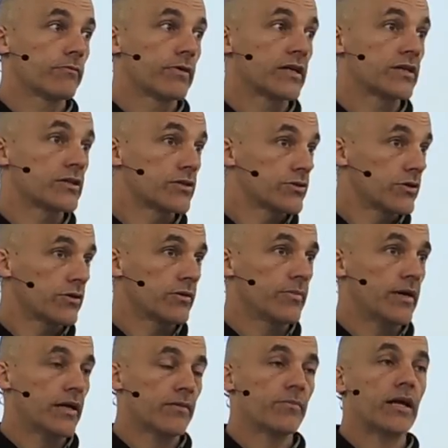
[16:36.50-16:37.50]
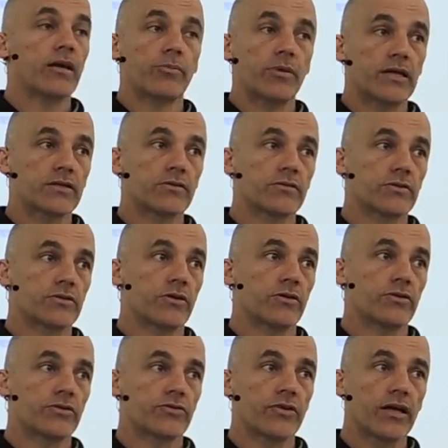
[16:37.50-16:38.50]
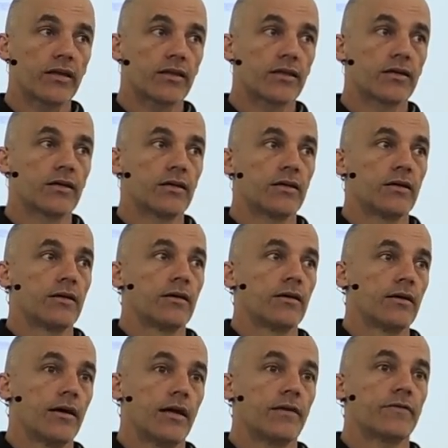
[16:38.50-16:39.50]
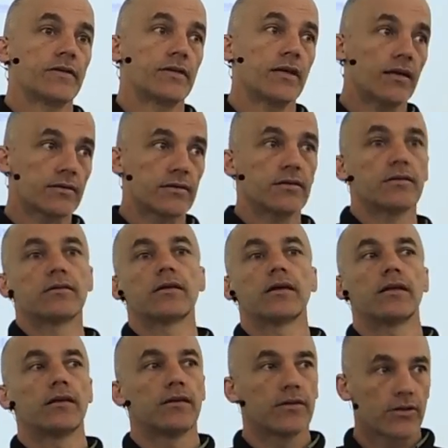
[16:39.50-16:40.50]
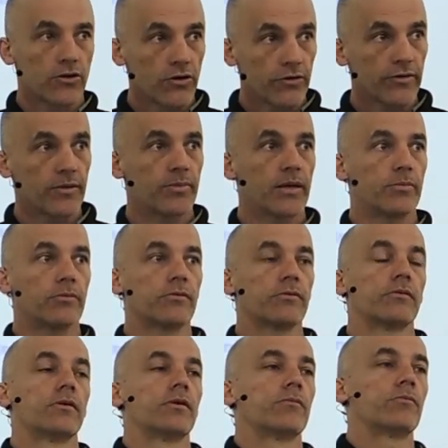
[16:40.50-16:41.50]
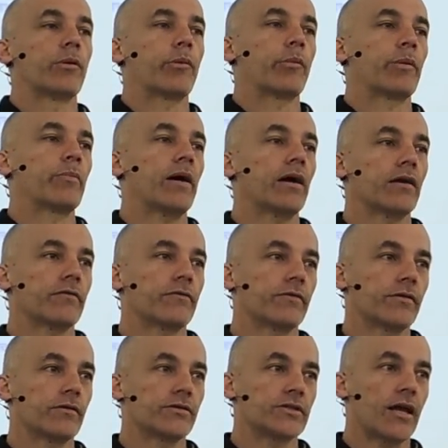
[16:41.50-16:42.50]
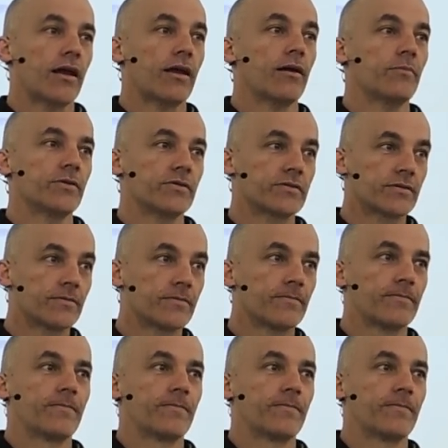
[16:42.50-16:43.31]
reach a certain amount of megapascals, certain strength. And if it doesn't, then the concrete people will be paying for the jackhammers.